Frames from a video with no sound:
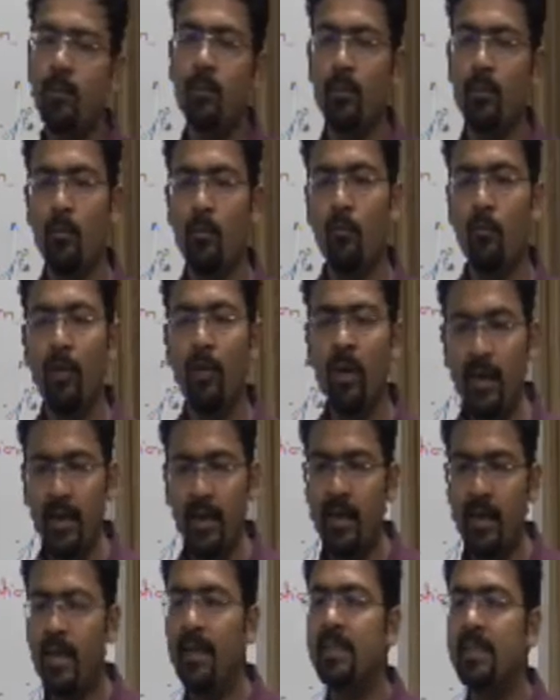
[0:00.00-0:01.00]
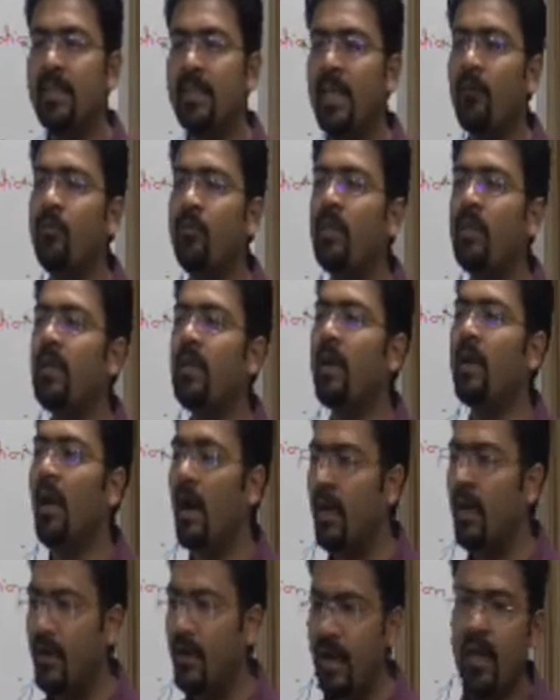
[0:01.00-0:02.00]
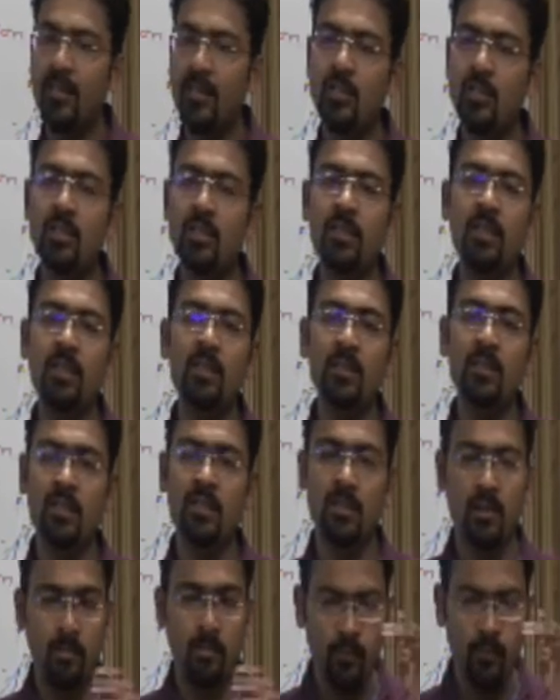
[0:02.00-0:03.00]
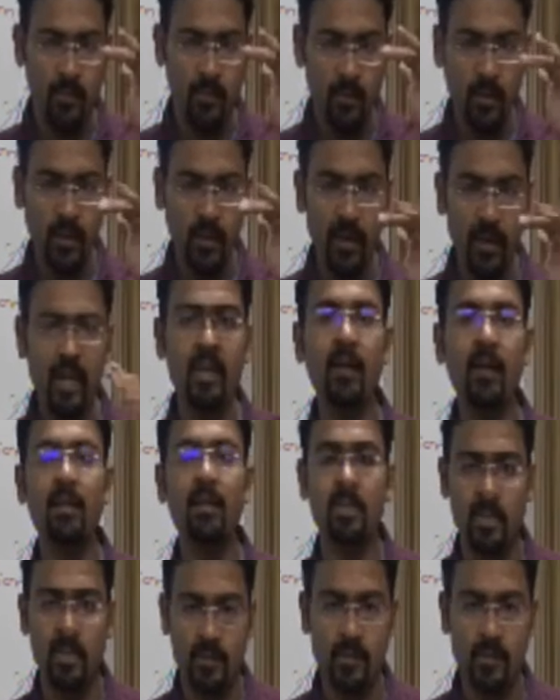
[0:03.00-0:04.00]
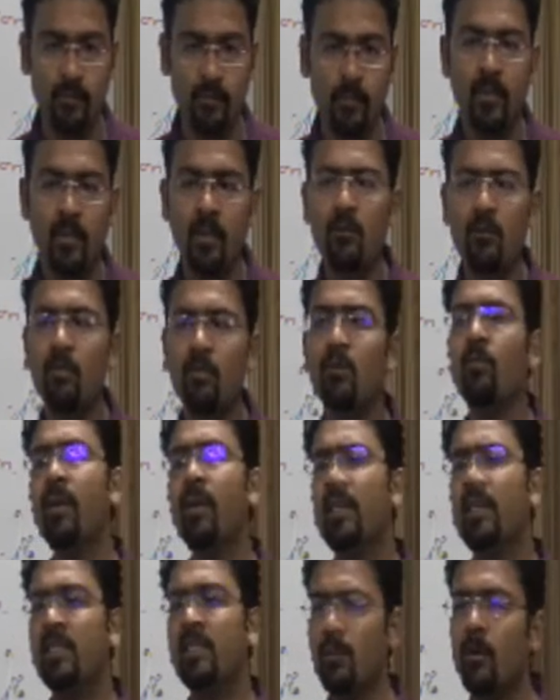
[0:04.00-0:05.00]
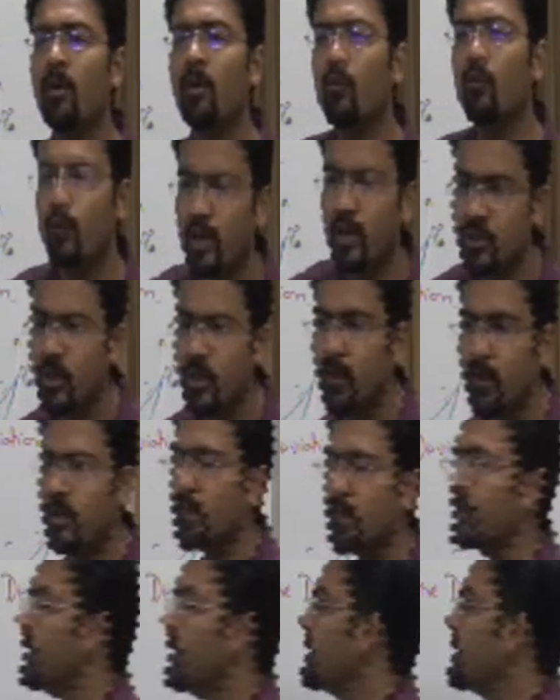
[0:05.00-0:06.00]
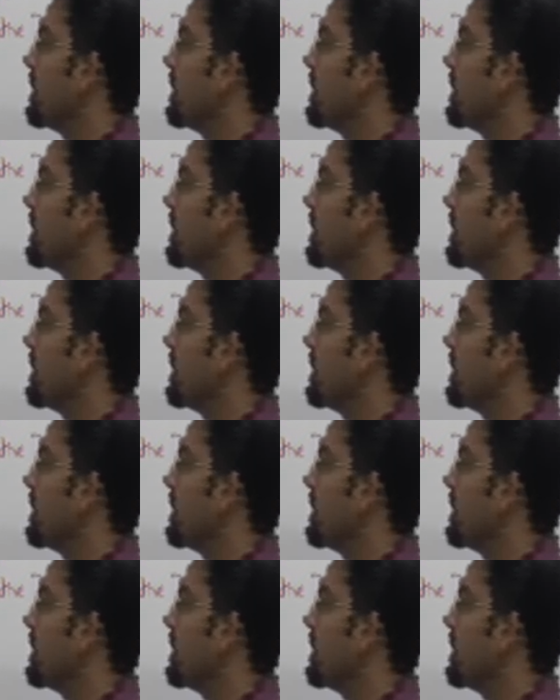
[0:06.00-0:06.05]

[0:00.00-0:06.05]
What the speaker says: will decrease if the attractions in the system increases. Very similar to potential energy case.